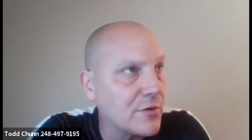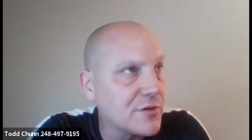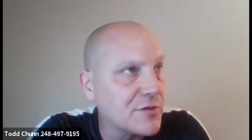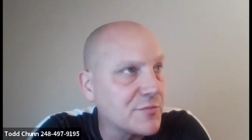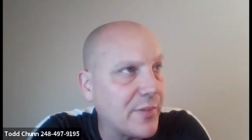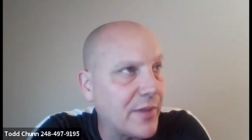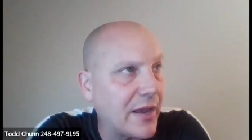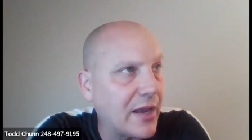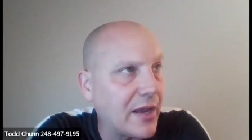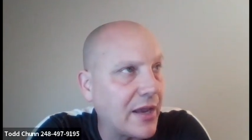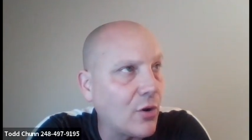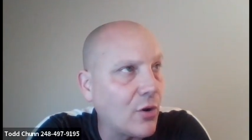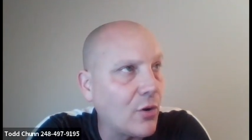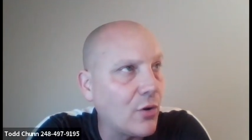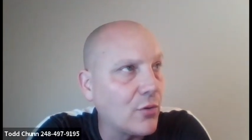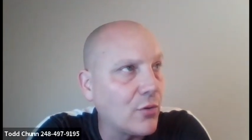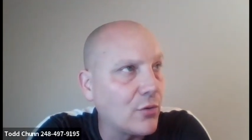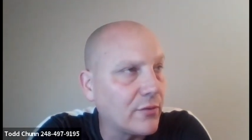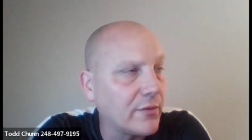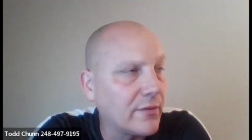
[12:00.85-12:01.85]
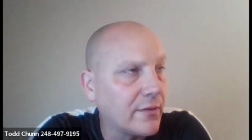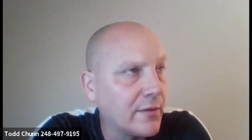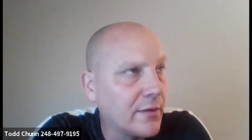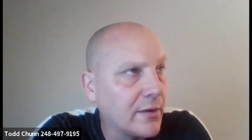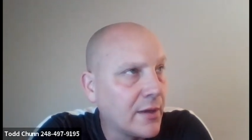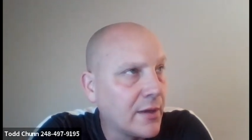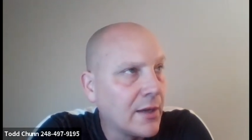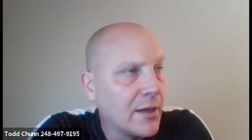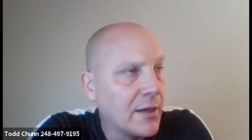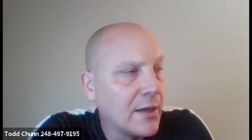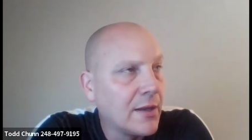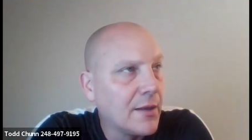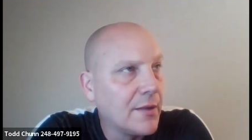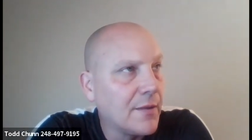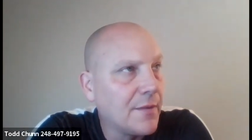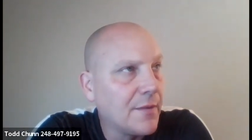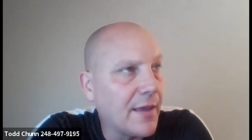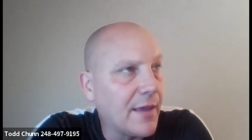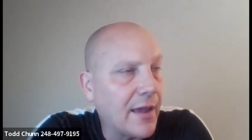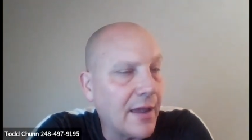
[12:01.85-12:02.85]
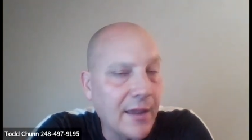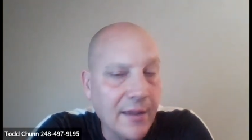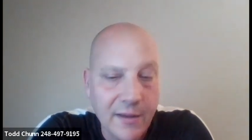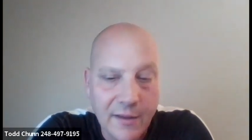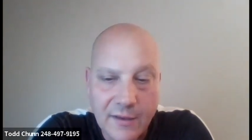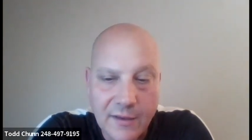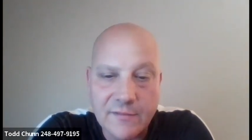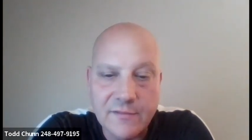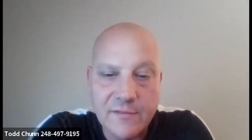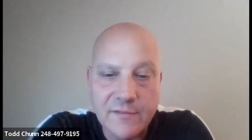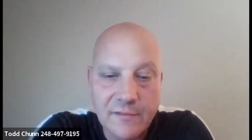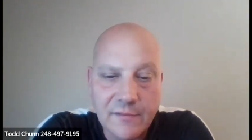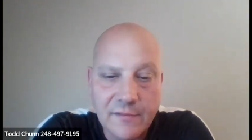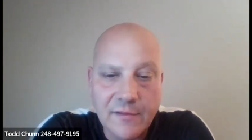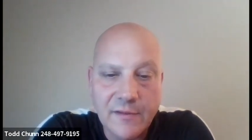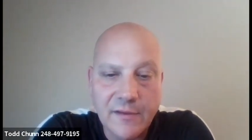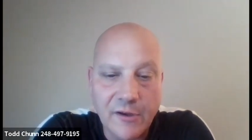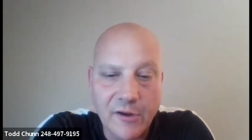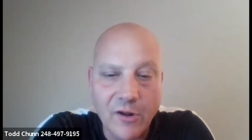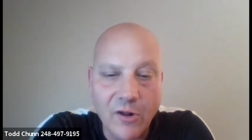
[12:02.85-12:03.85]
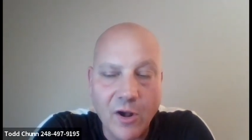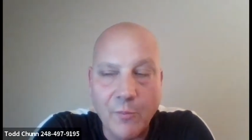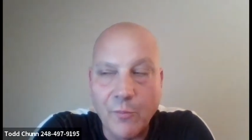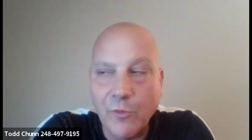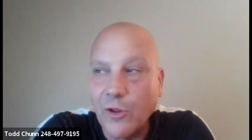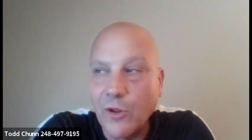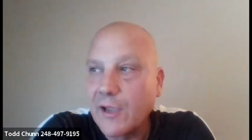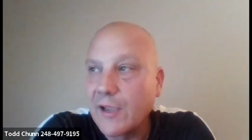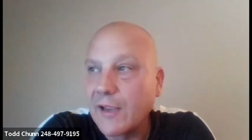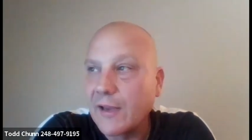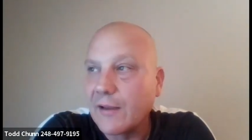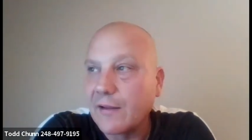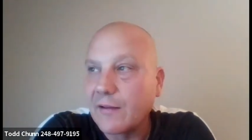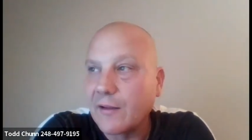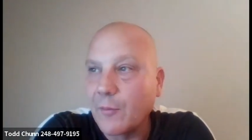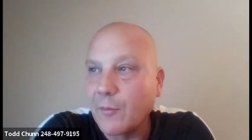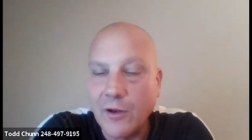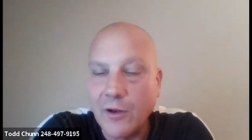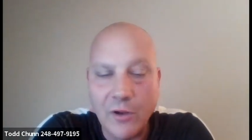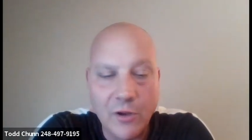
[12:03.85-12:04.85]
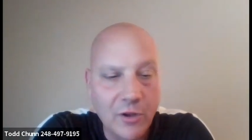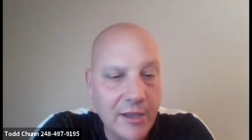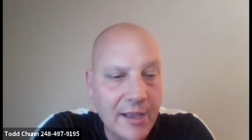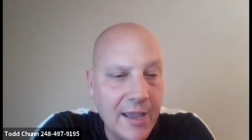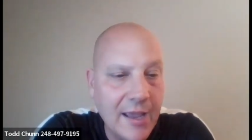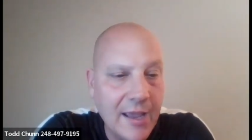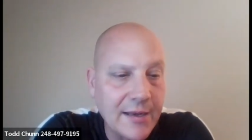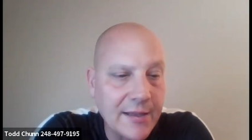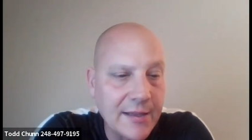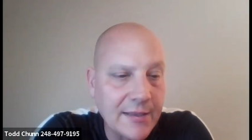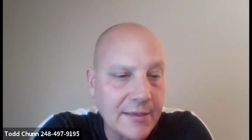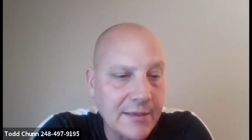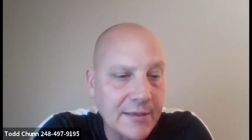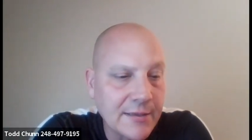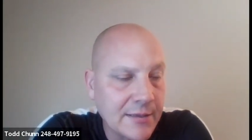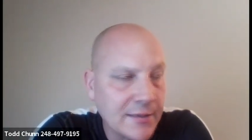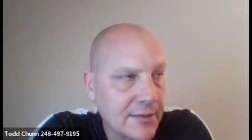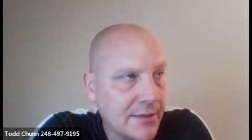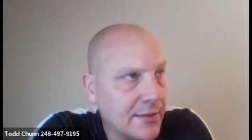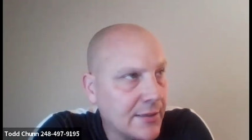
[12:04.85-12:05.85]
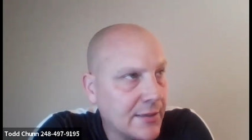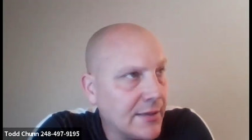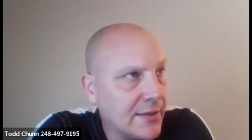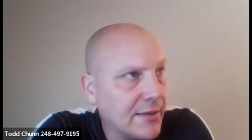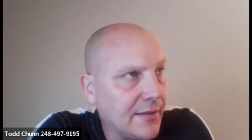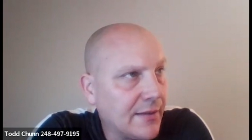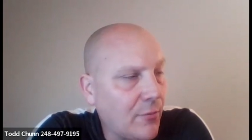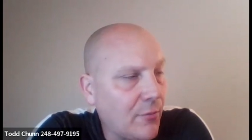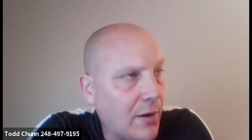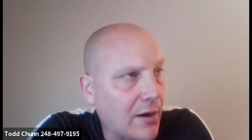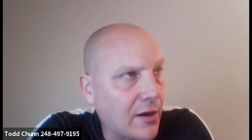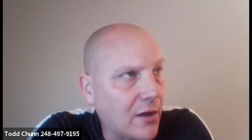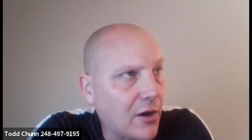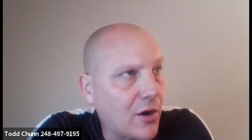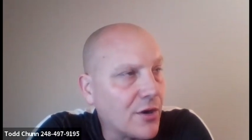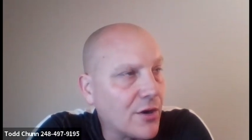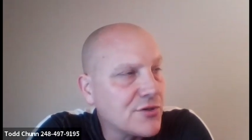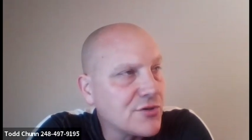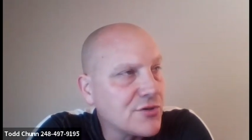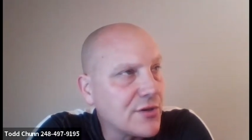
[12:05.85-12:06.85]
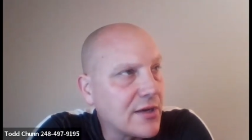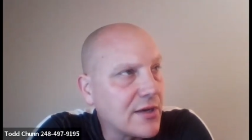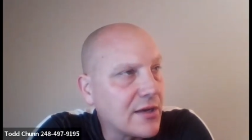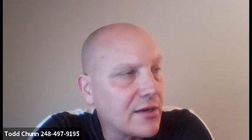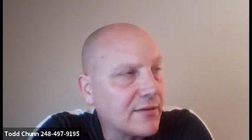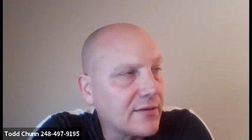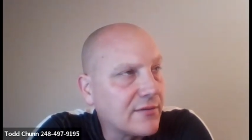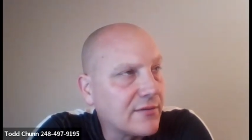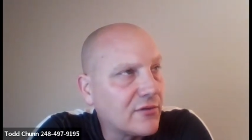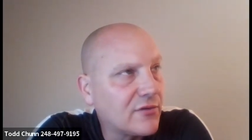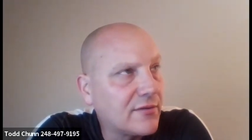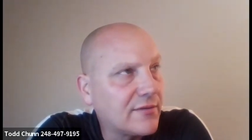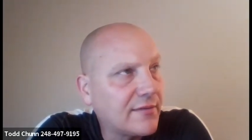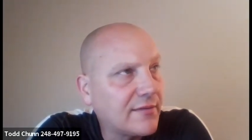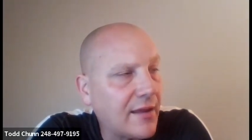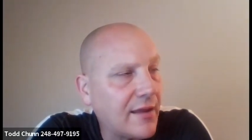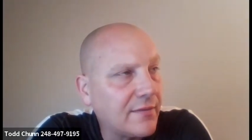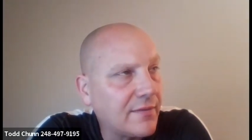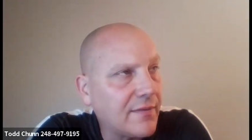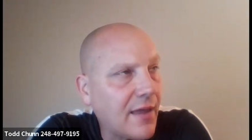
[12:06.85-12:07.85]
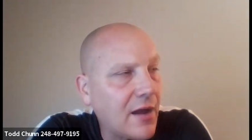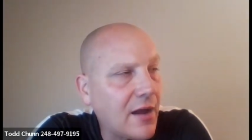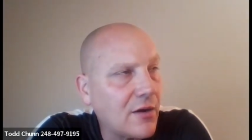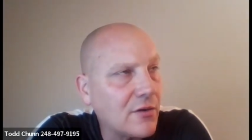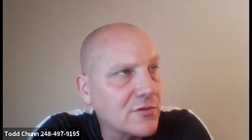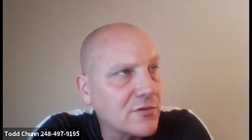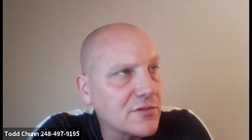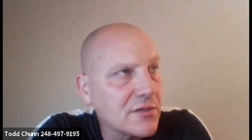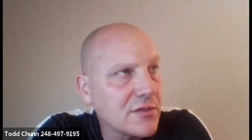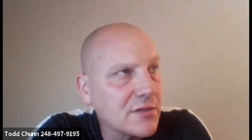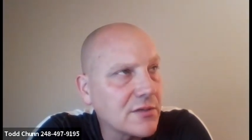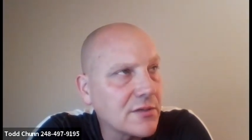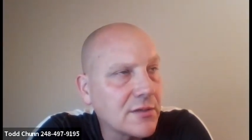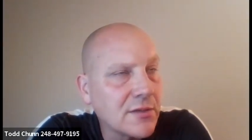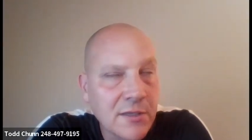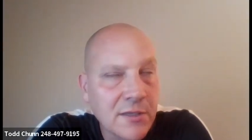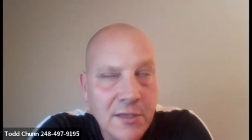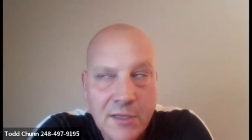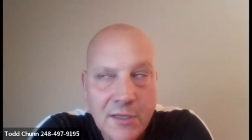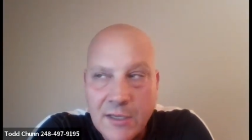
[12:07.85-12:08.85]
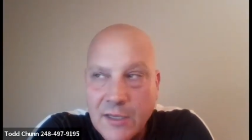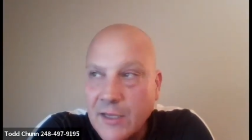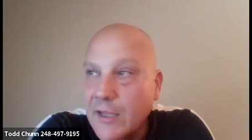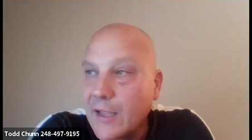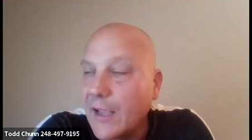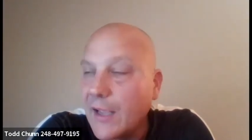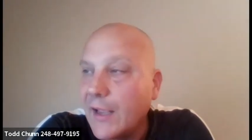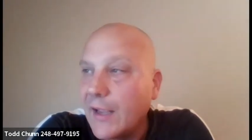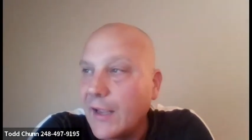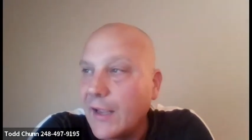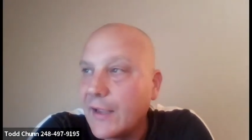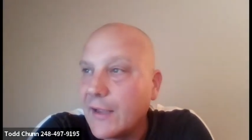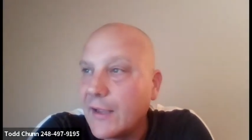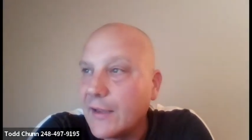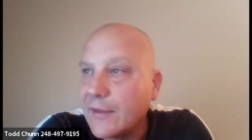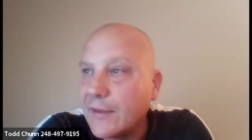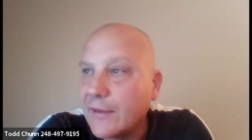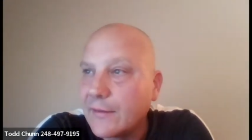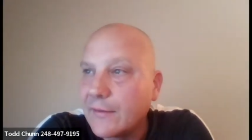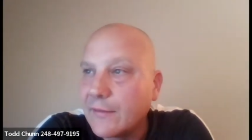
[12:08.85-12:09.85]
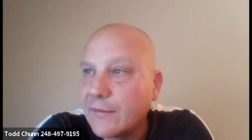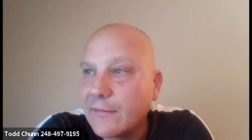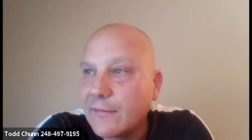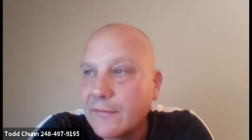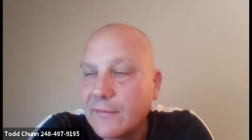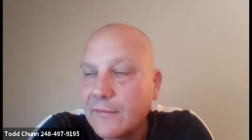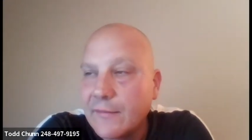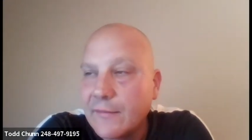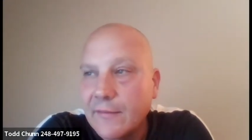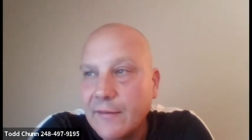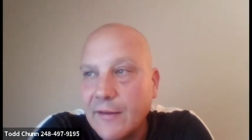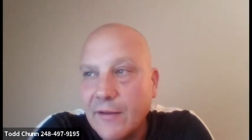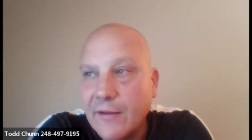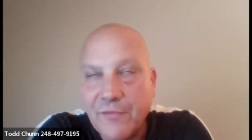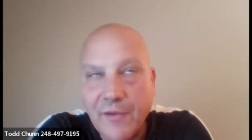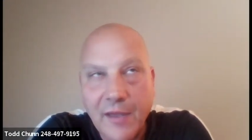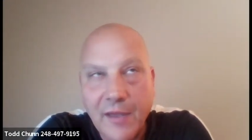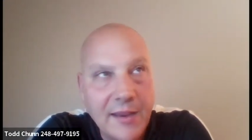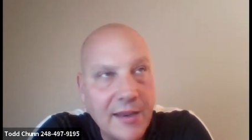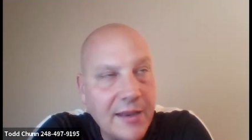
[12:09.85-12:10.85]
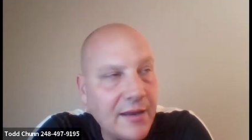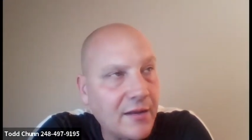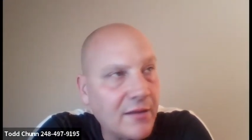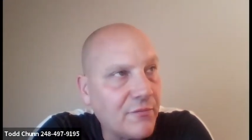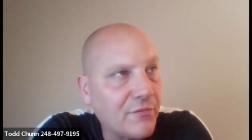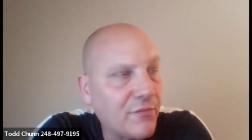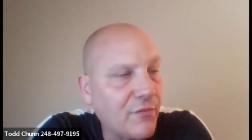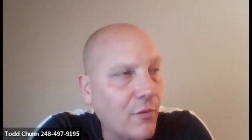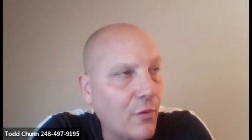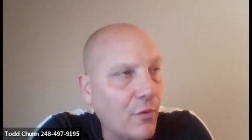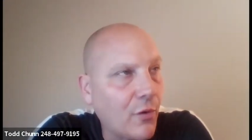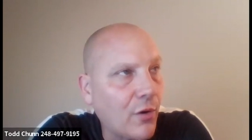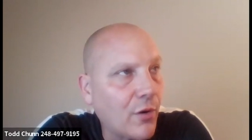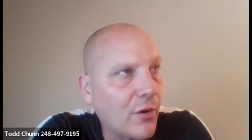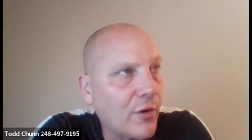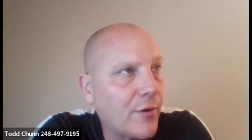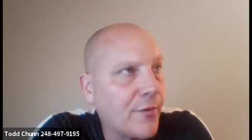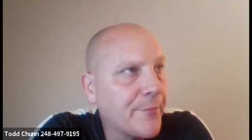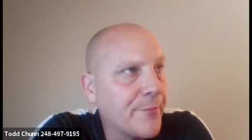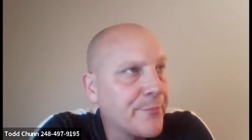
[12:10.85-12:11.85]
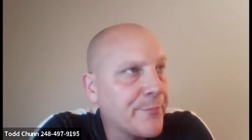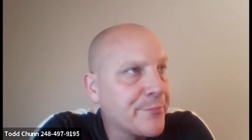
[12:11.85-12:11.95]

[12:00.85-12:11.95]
was bank owned. That is, you know, I'm looking, I'm going to look at it. They want one hundred ten thousand. And if I get it for